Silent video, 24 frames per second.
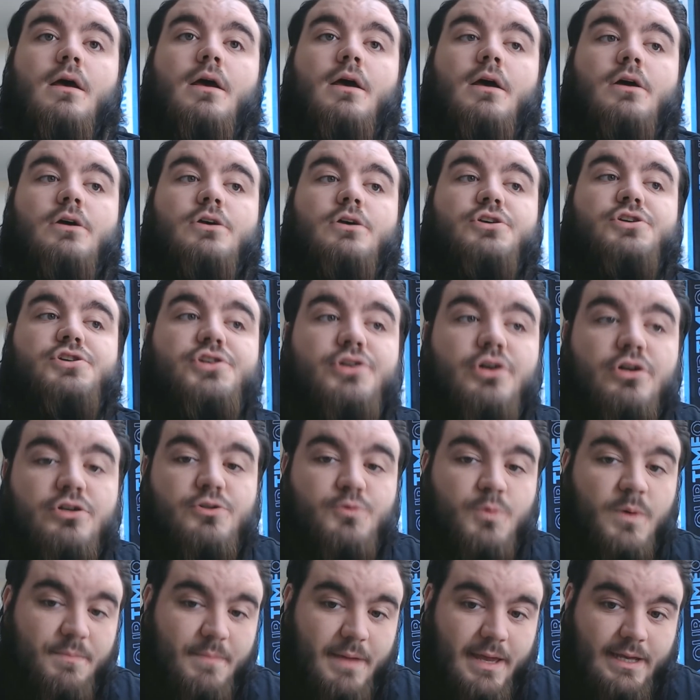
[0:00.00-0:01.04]
Should
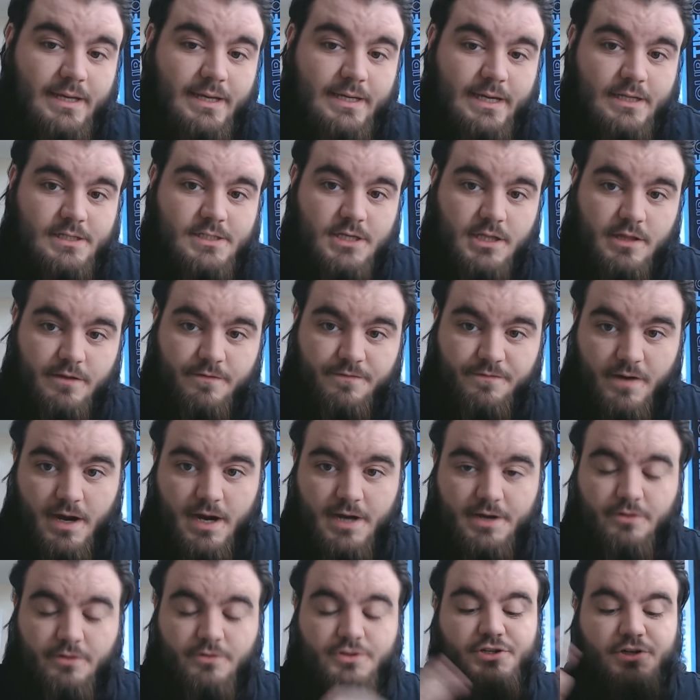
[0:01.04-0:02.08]
we make it to the
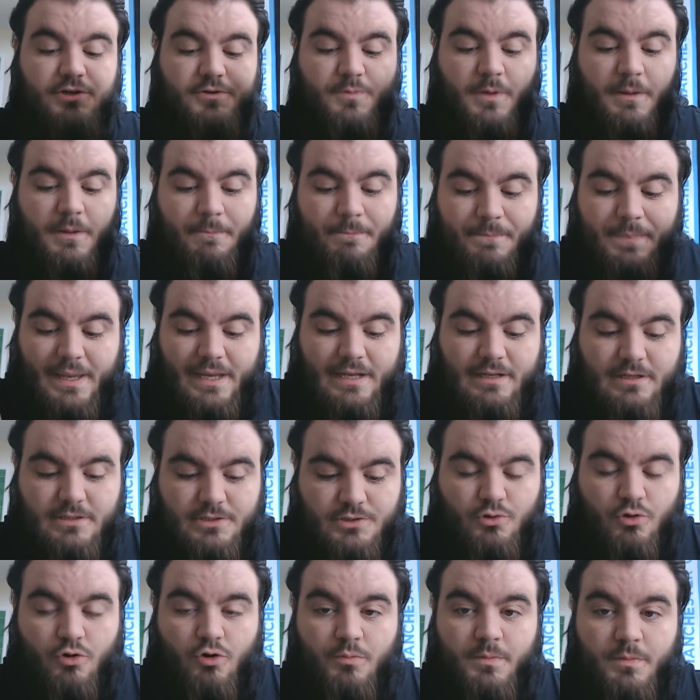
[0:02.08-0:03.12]
final? Should we beat
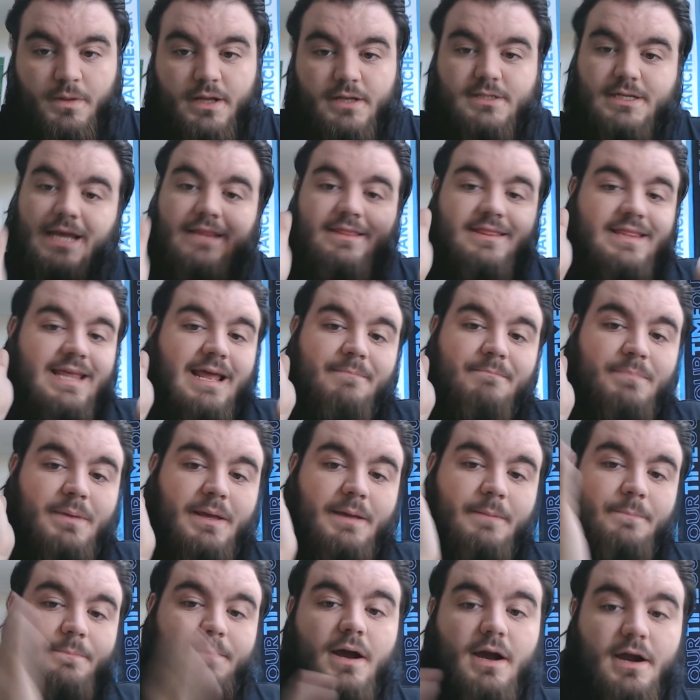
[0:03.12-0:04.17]
Dortmund and then
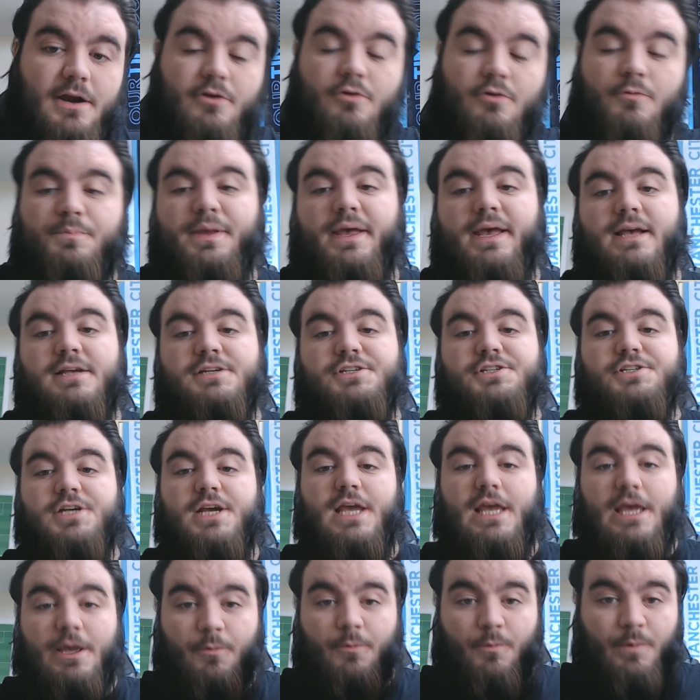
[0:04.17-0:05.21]
beat Bayern or
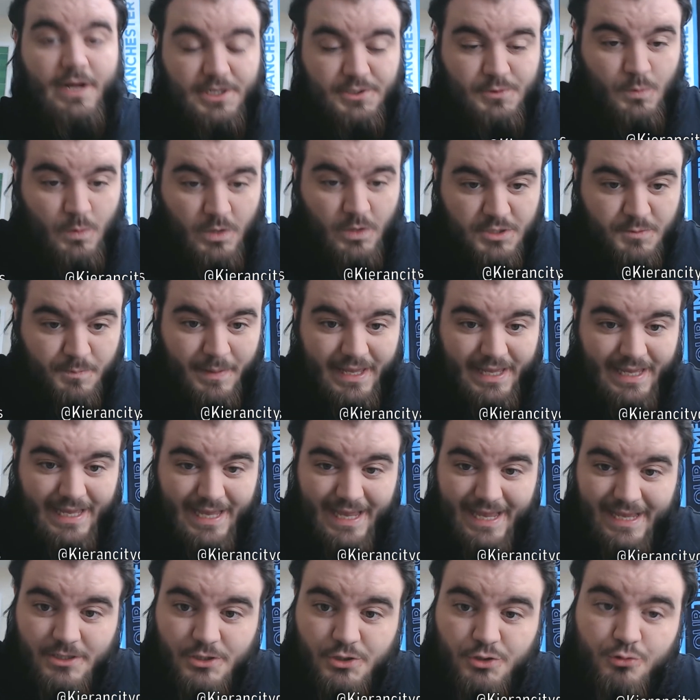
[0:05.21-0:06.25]
PSG, which would be
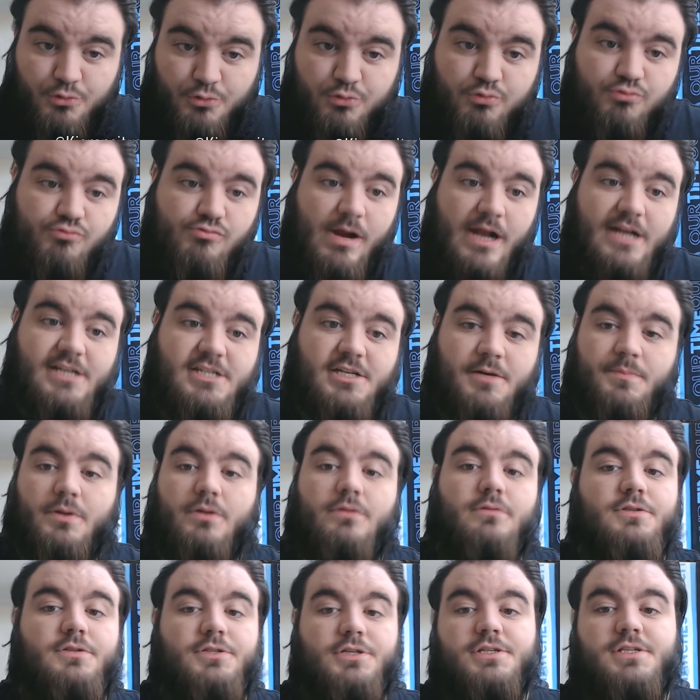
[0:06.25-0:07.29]

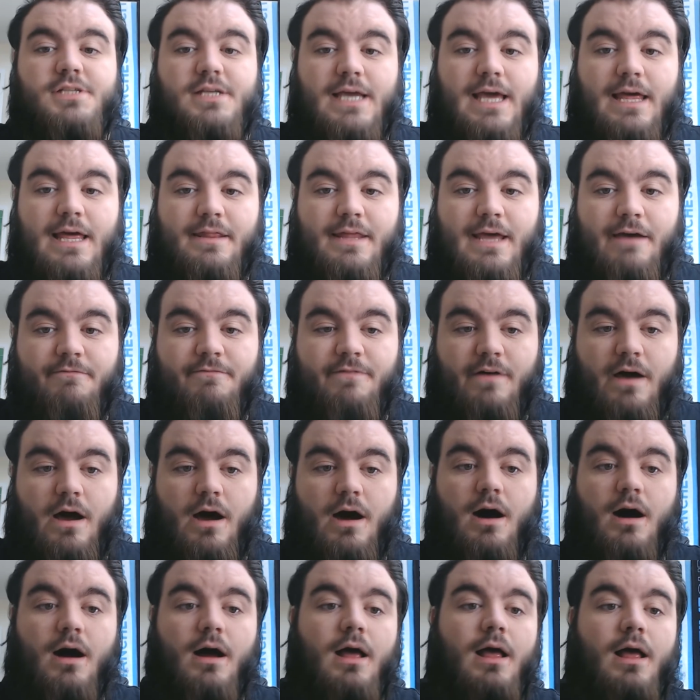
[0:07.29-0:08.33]
incredible just to get that
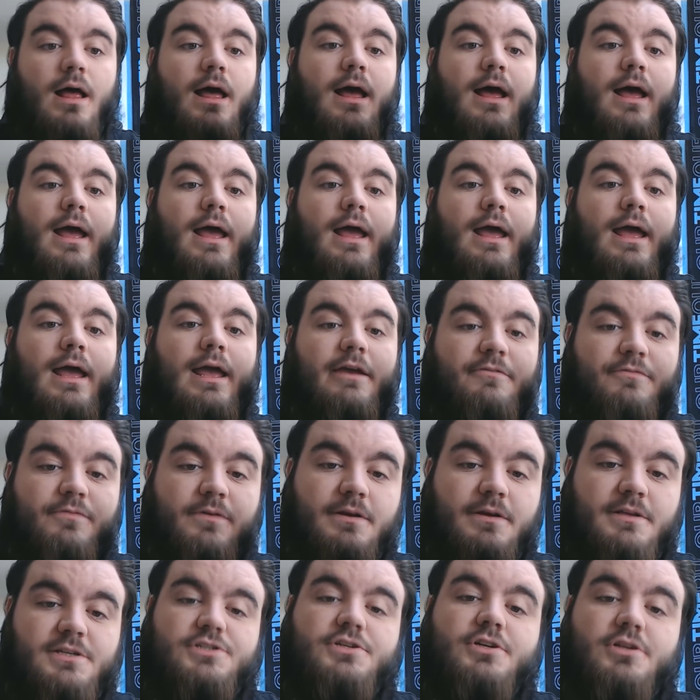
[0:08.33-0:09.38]
far? If
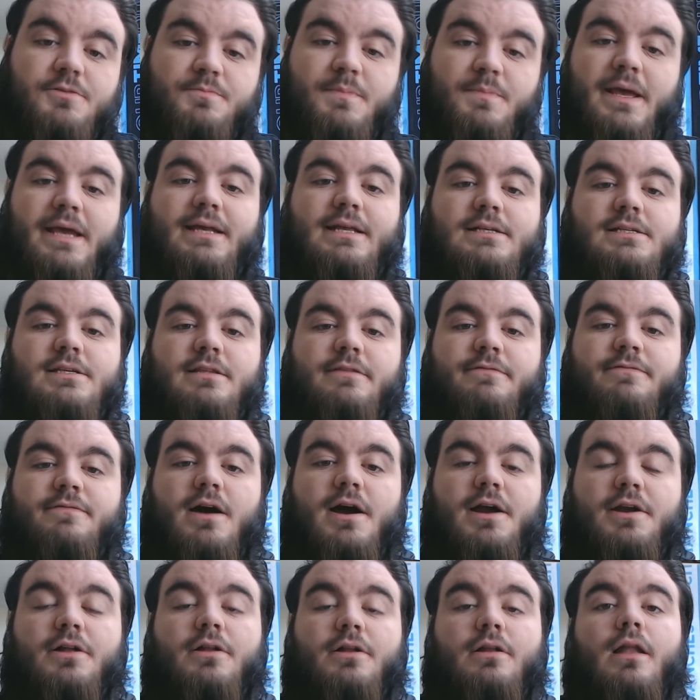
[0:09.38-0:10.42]
we should make it to the
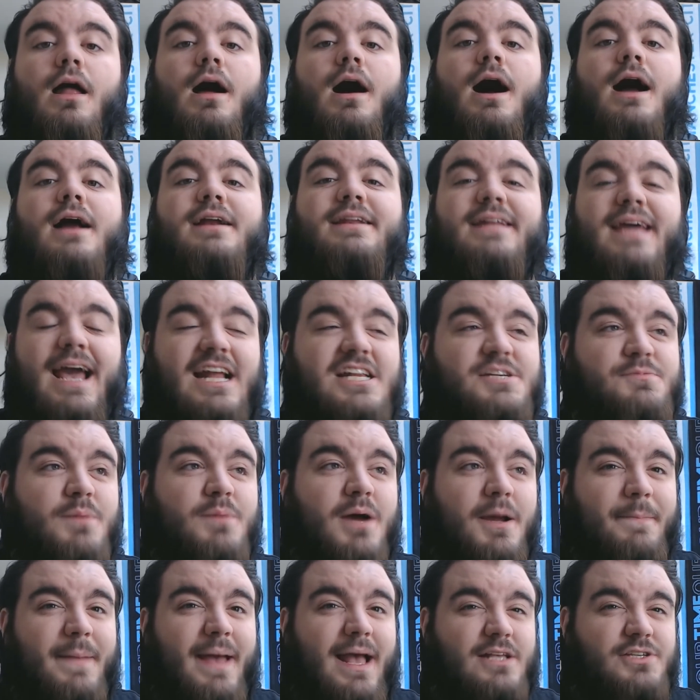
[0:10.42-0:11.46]
final, I'd hedge my
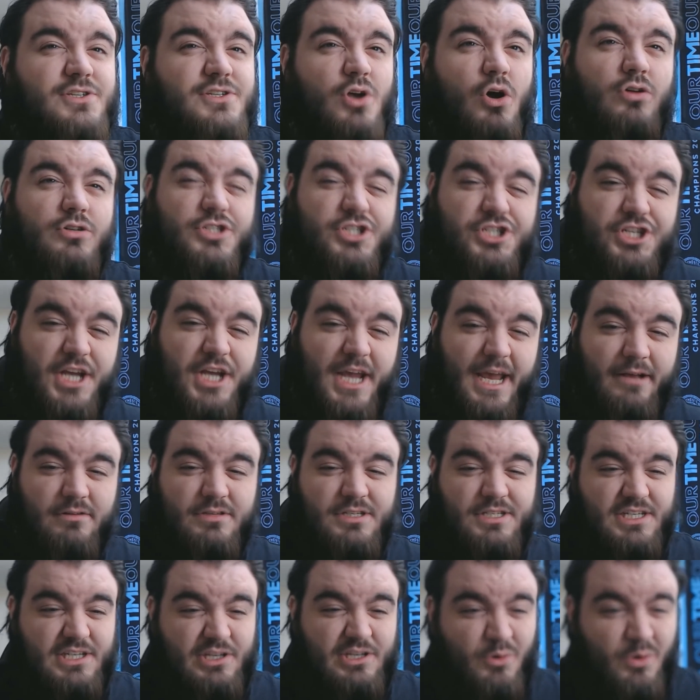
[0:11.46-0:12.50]
bets on
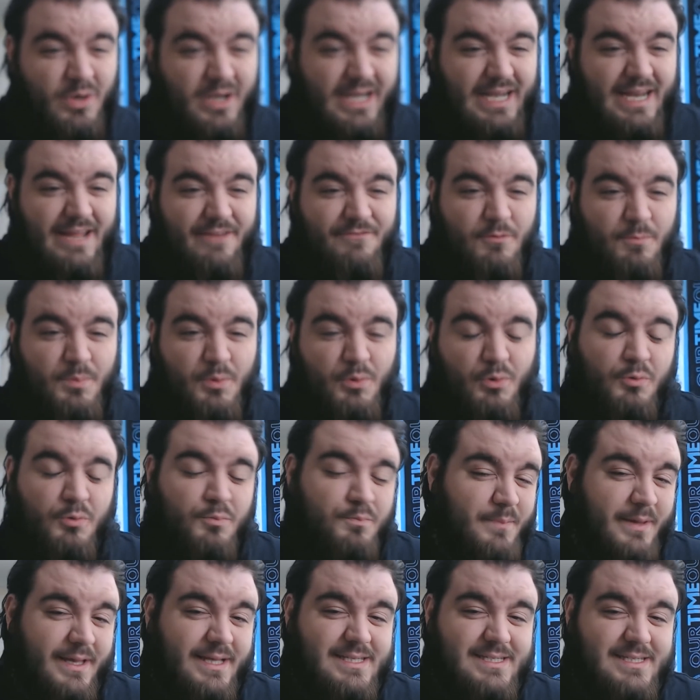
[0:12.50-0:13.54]
Chelsea or Liverpool
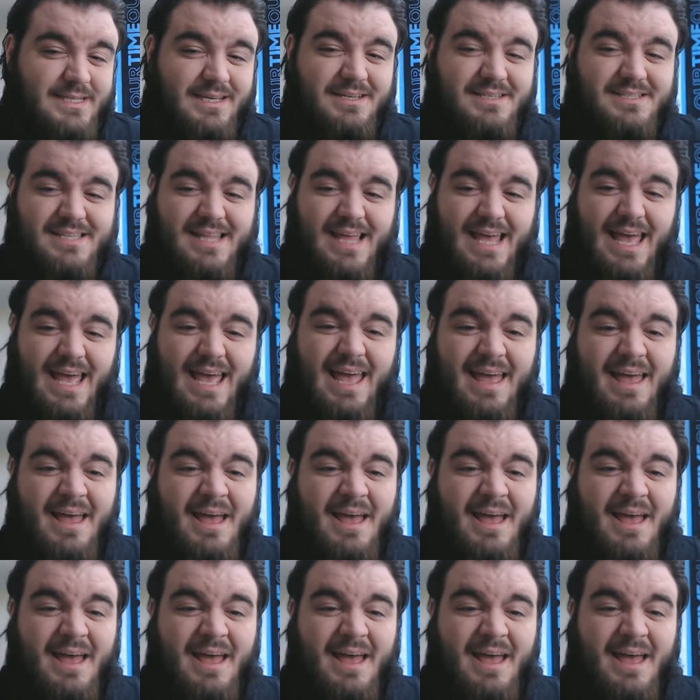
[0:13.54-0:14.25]
meeting us there,